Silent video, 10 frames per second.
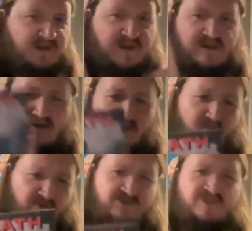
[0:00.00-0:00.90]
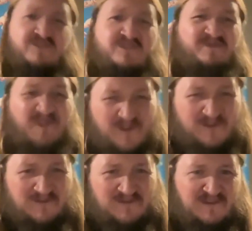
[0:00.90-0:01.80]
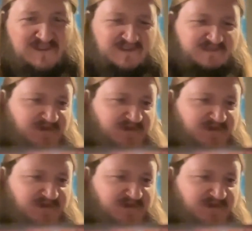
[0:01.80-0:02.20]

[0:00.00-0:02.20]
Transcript: And I want to show you the vinyl in this as